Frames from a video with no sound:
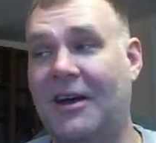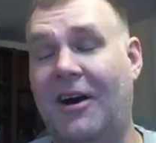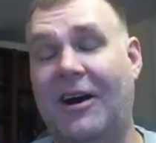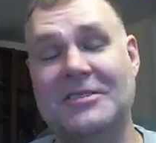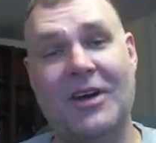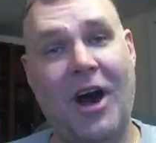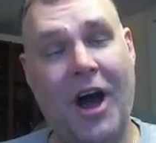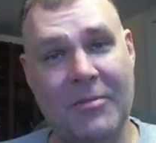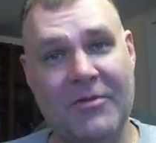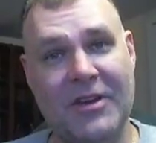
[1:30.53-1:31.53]
on
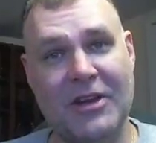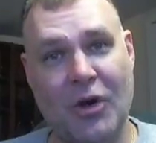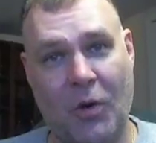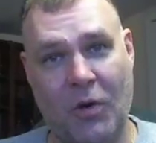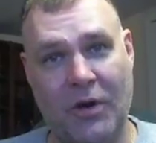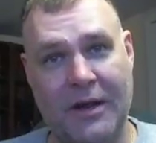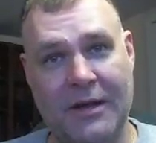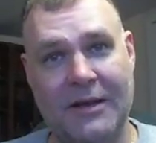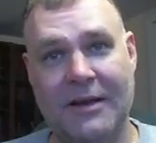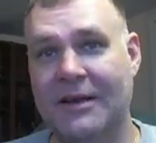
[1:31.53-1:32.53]
top of
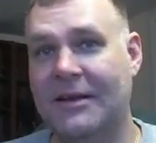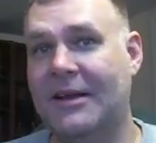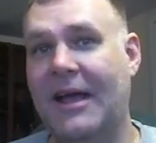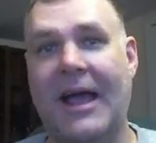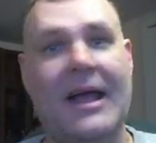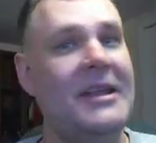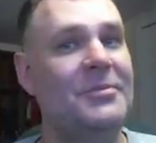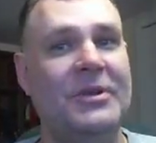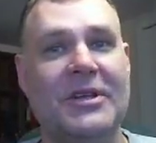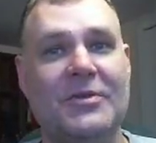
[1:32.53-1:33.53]
ignoring any
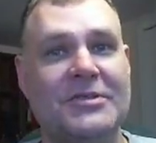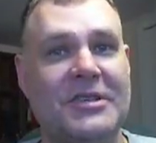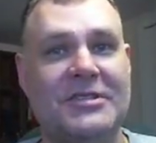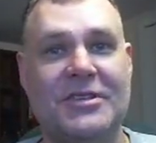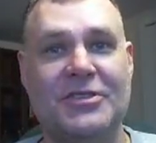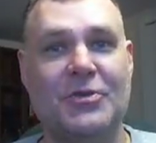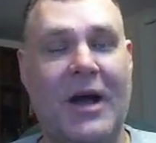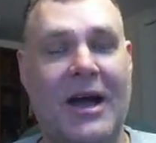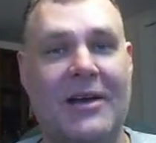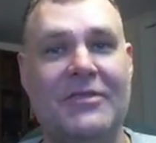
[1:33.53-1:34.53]
bleed resistance you
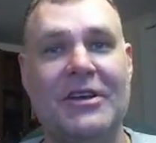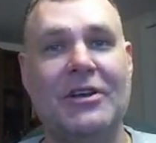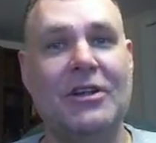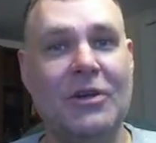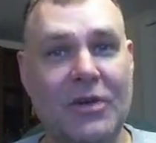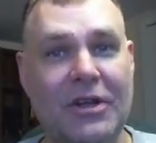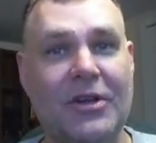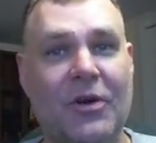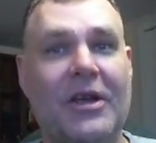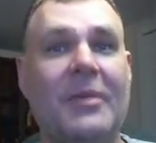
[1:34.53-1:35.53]
have, including
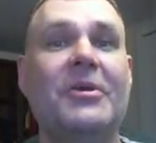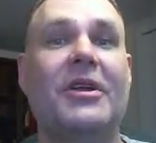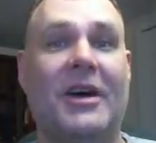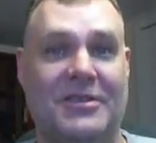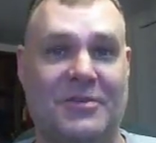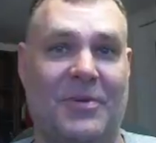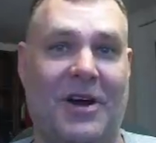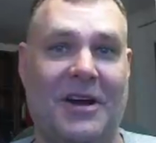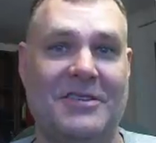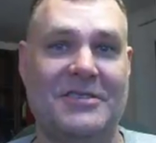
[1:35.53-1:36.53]
your immunizer
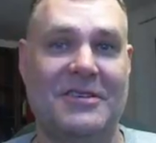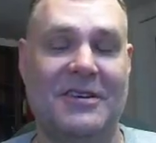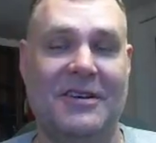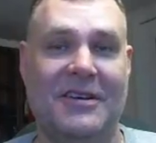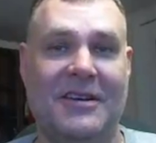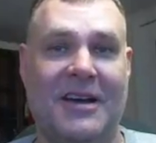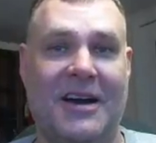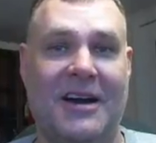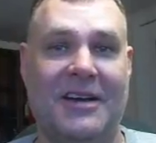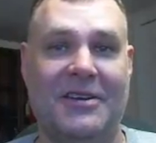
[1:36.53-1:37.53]
box,
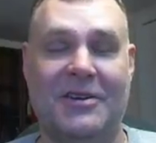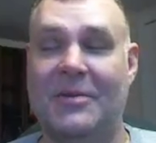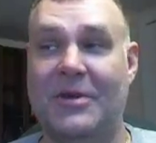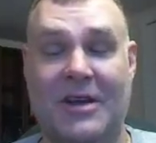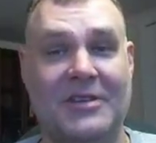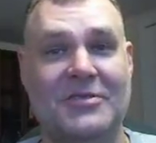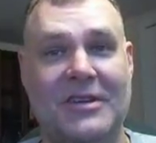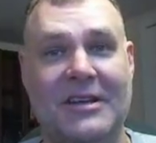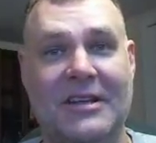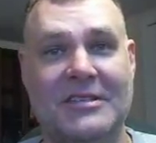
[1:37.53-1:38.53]
your immunizer
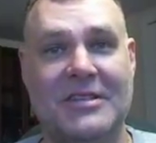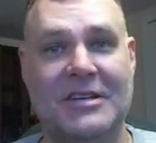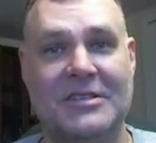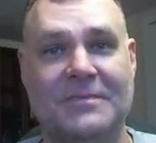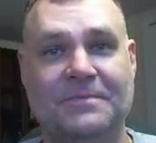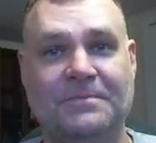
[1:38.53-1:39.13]
healing station.